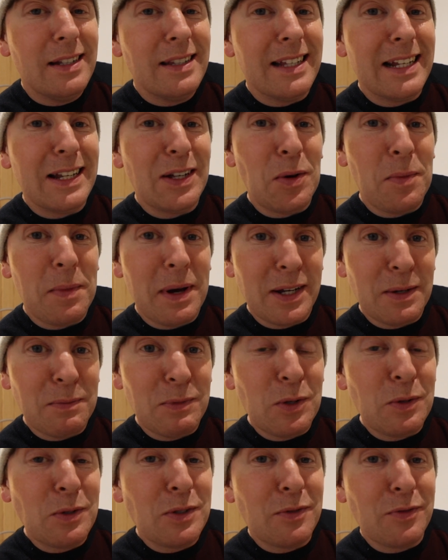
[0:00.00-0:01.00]
The little madam
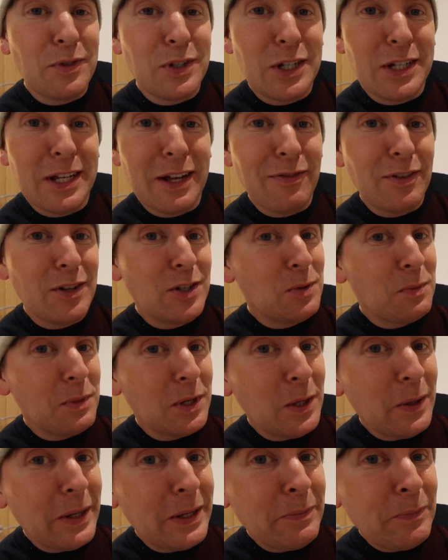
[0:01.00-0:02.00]
doing something she definitely shouldn't be
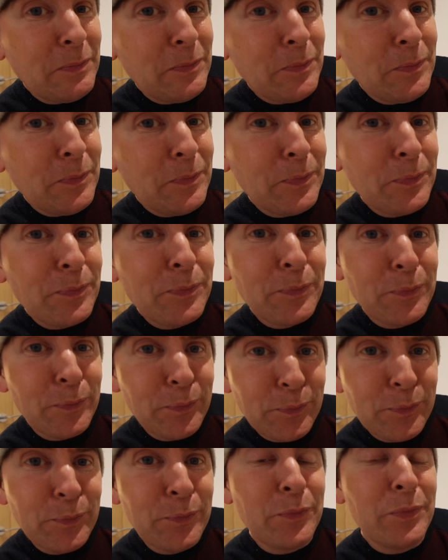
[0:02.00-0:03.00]
doing.
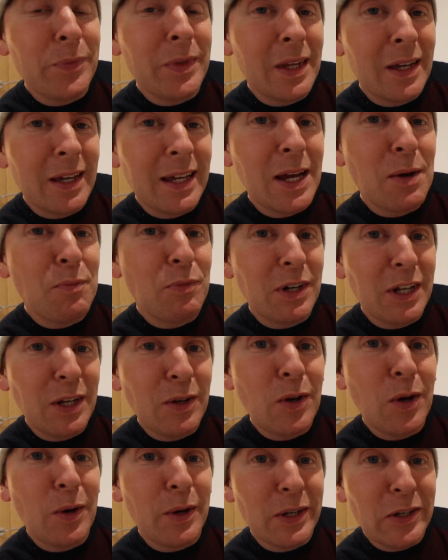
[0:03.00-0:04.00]
Mm-hmm. Yeah, Prinny, you
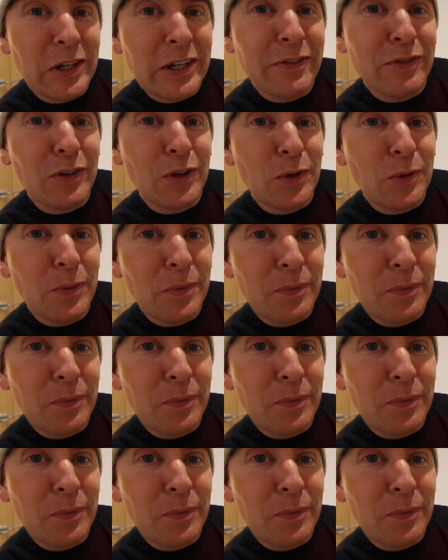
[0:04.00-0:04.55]
know what you did, but...